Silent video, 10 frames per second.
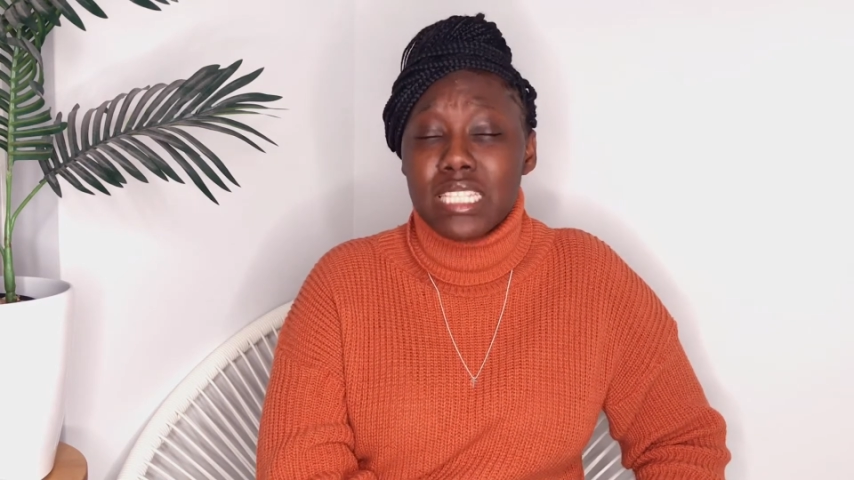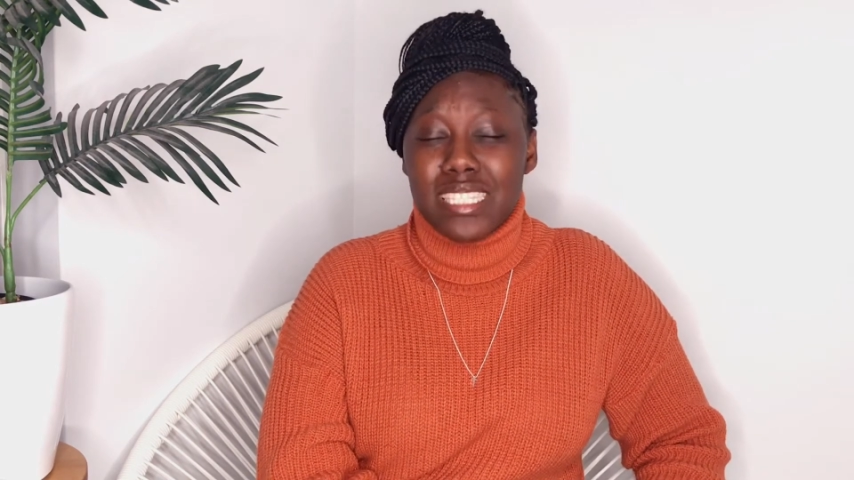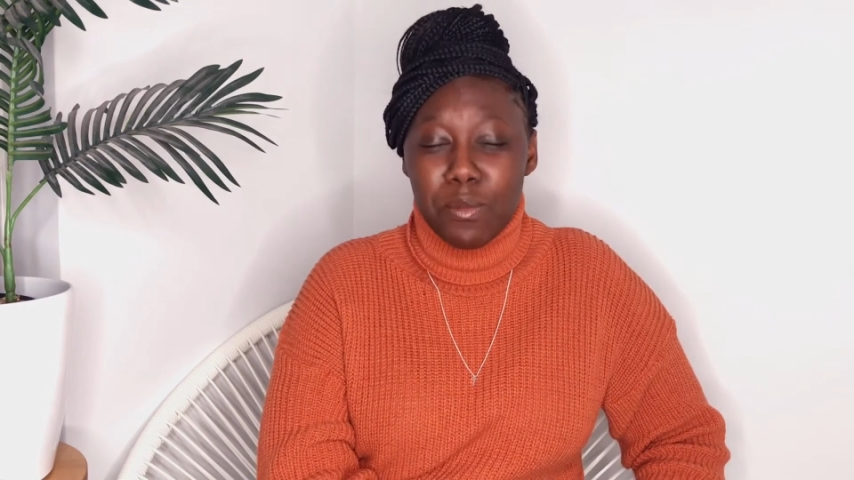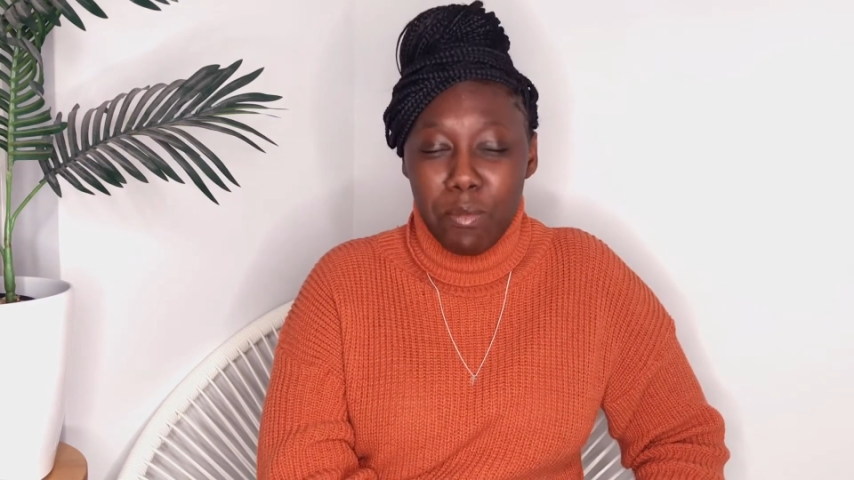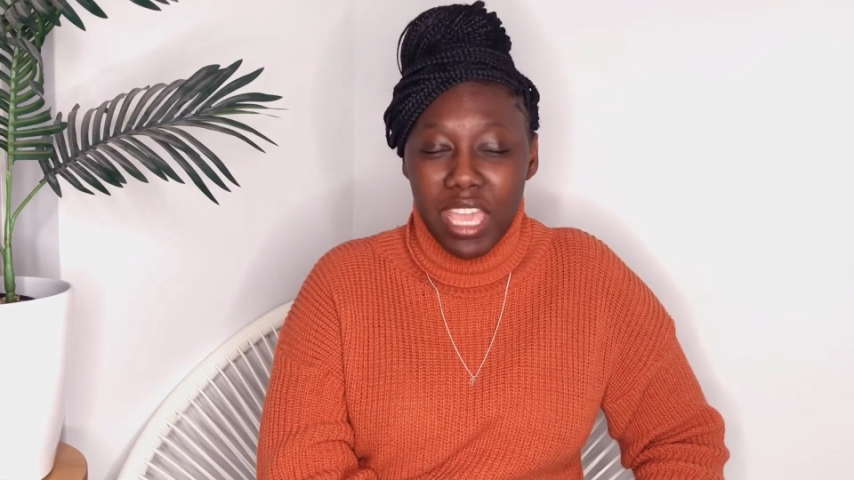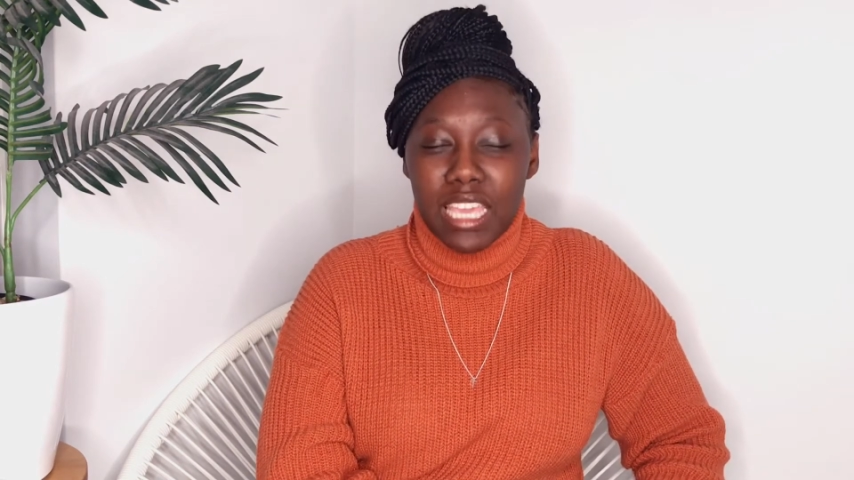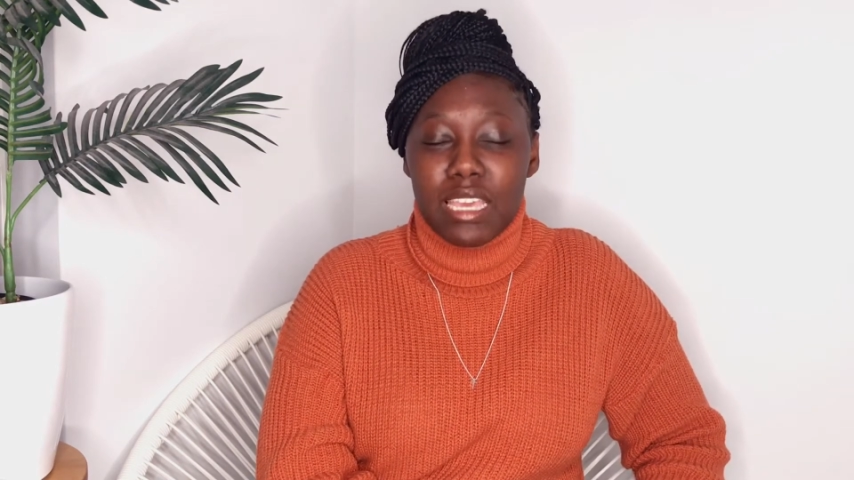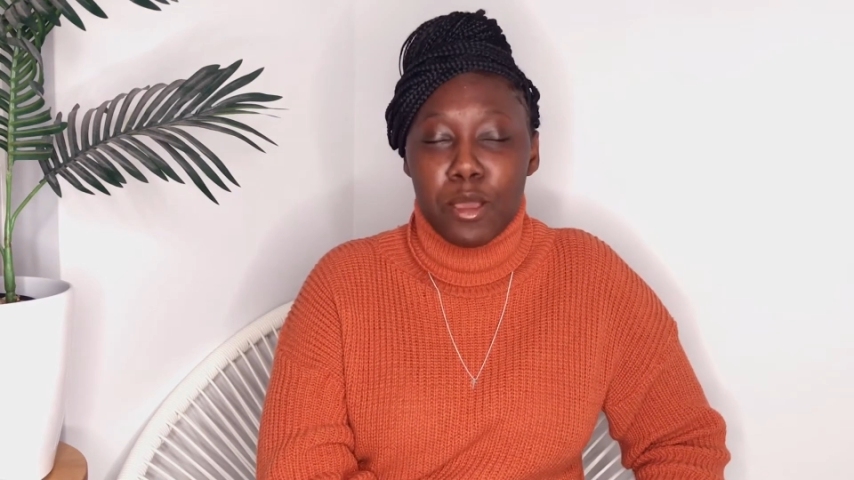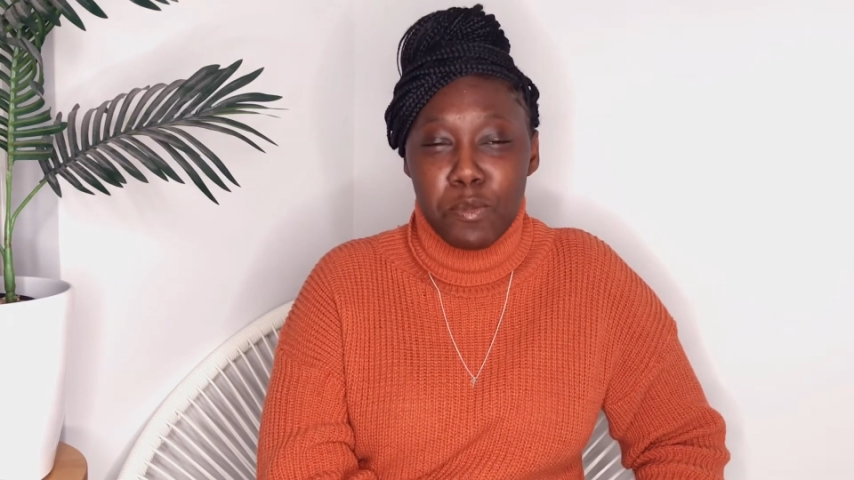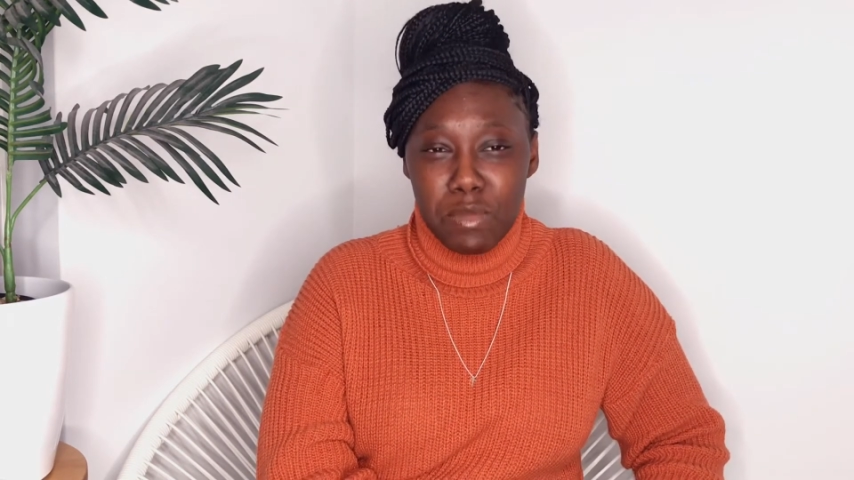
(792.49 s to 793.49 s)
to make
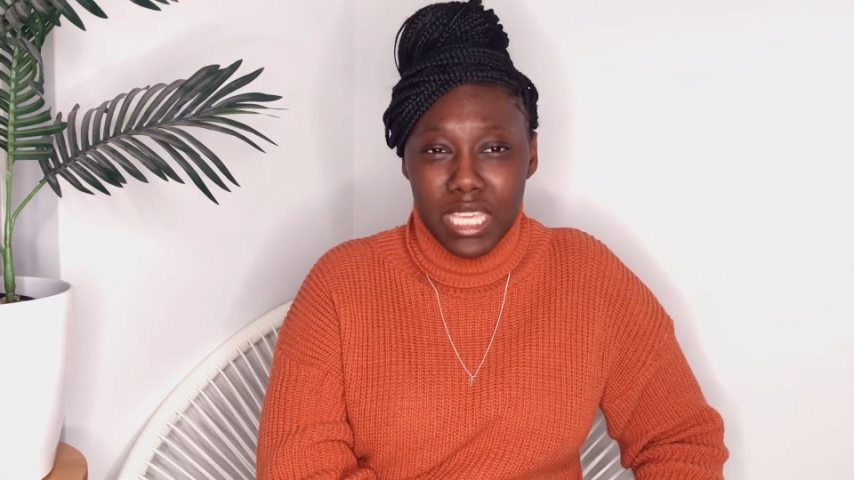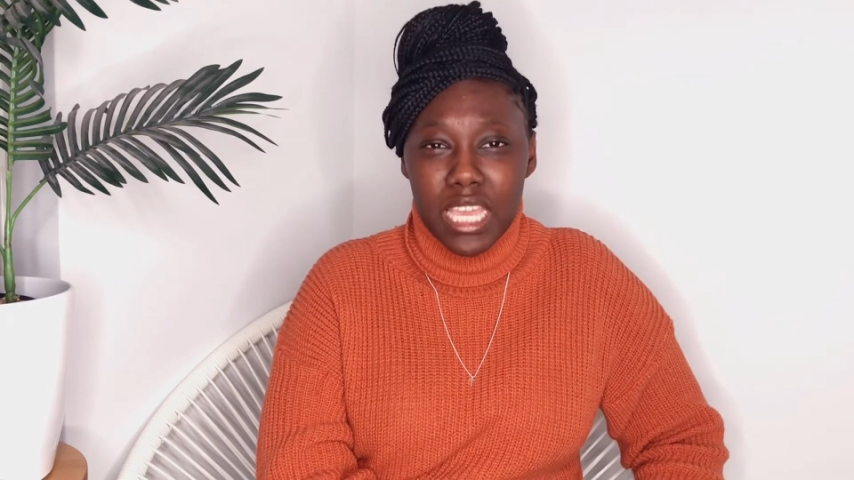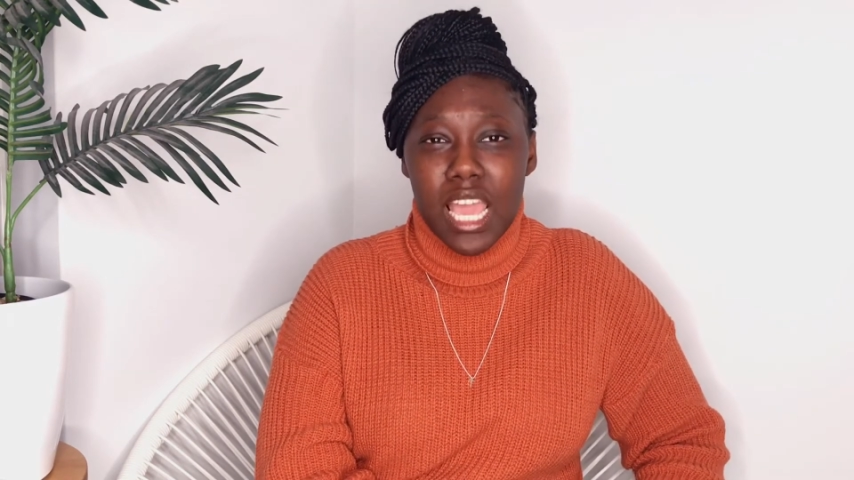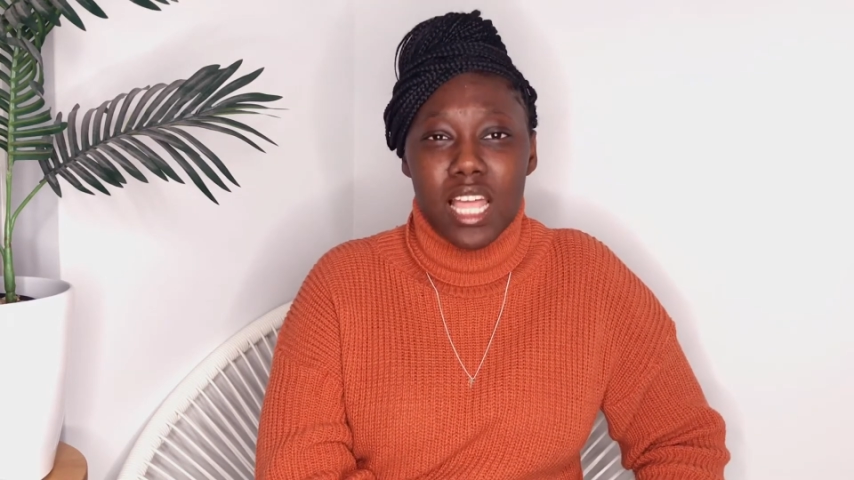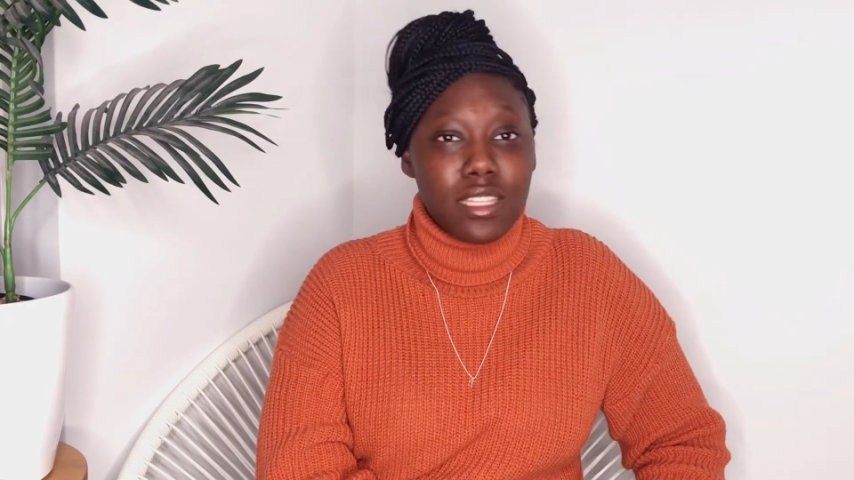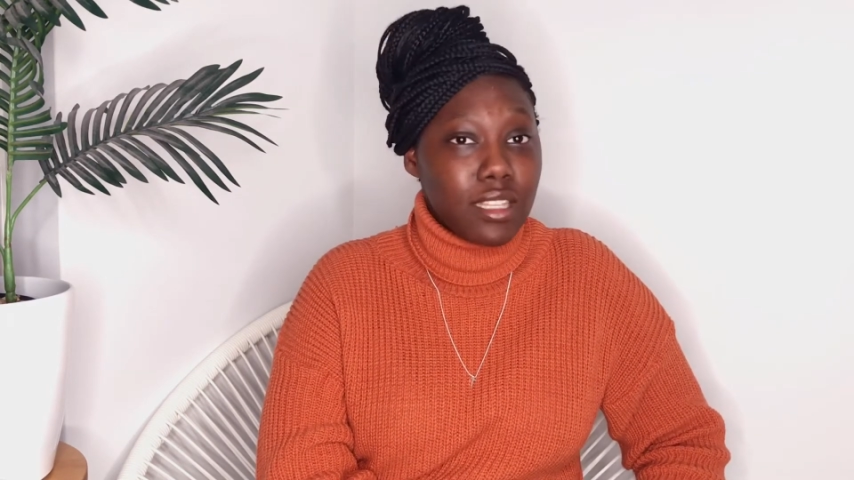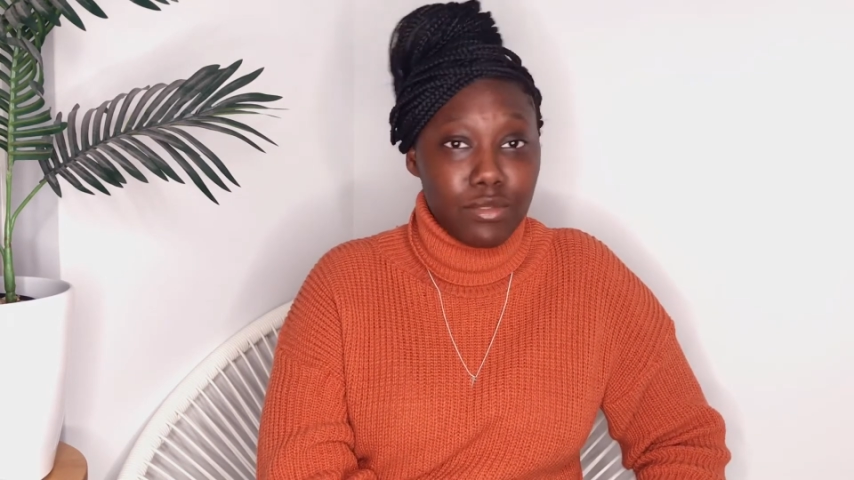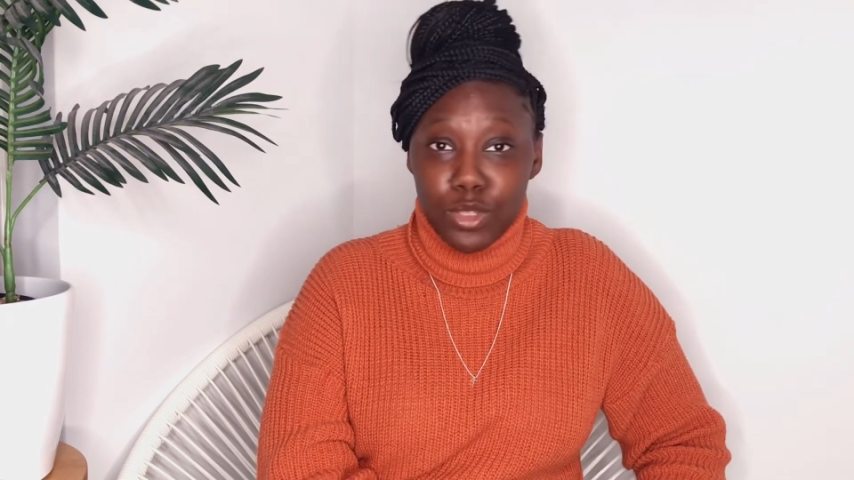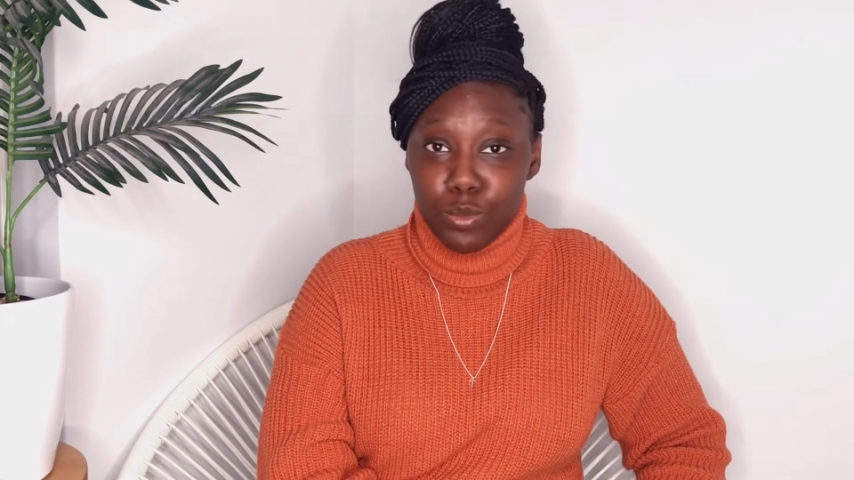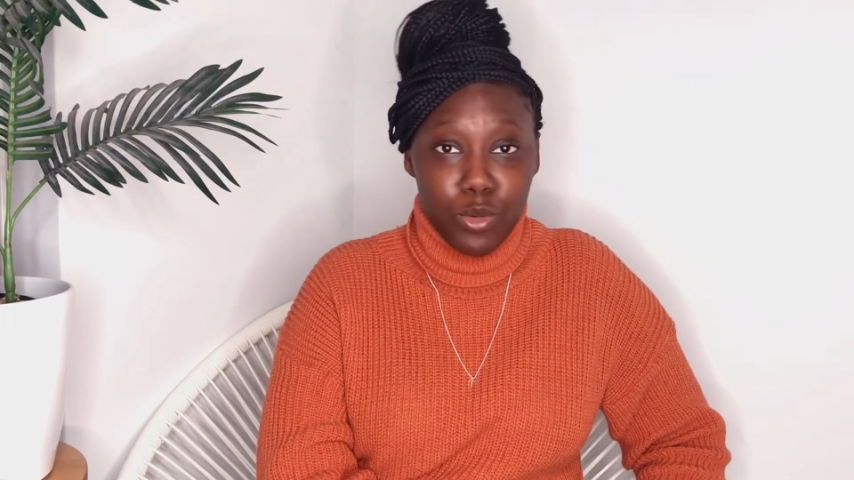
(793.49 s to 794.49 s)
me love
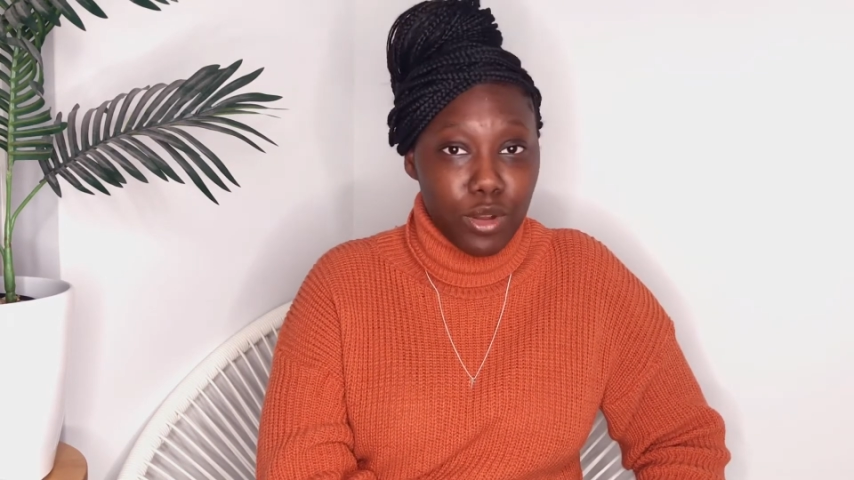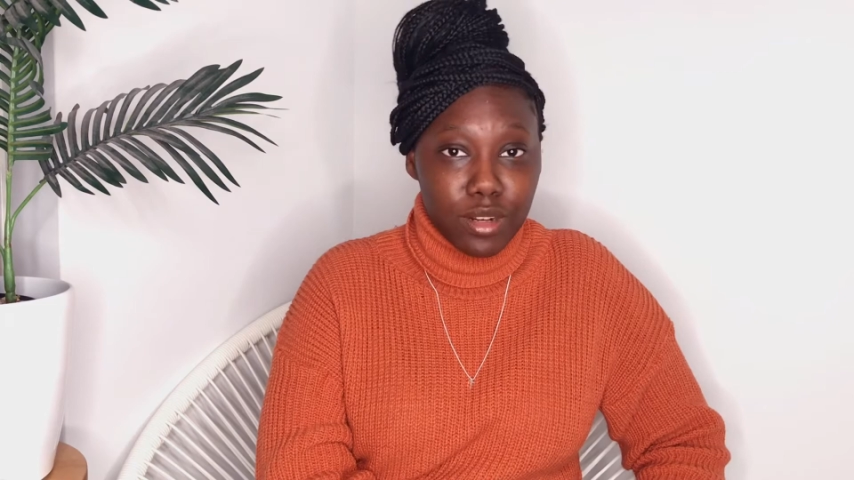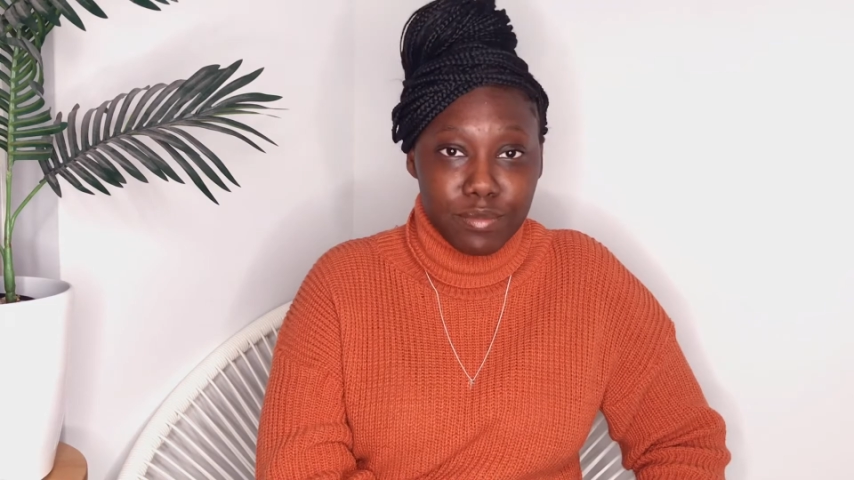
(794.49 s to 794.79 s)
you more.